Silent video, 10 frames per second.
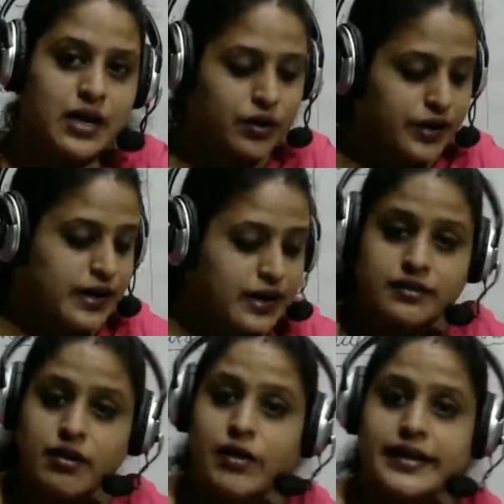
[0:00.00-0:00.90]
Okay,
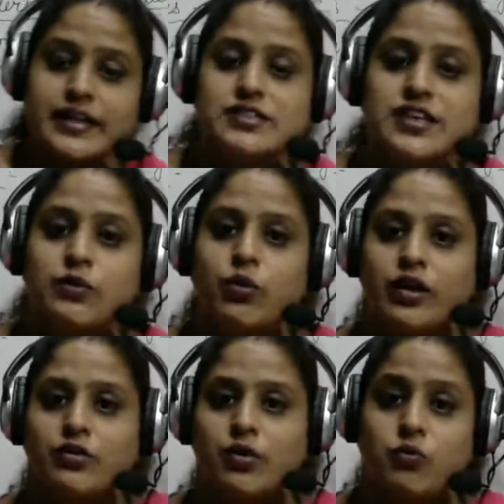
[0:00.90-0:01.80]
now let us see
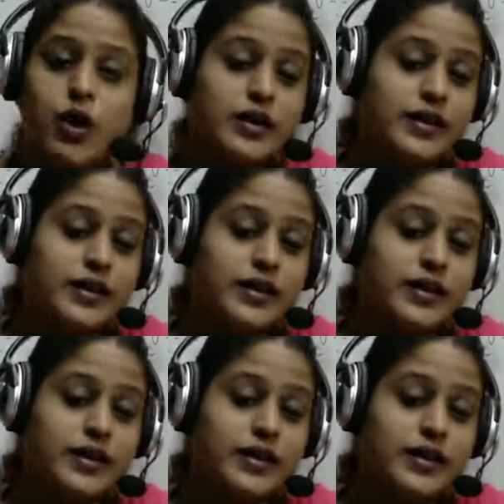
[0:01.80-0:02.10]
what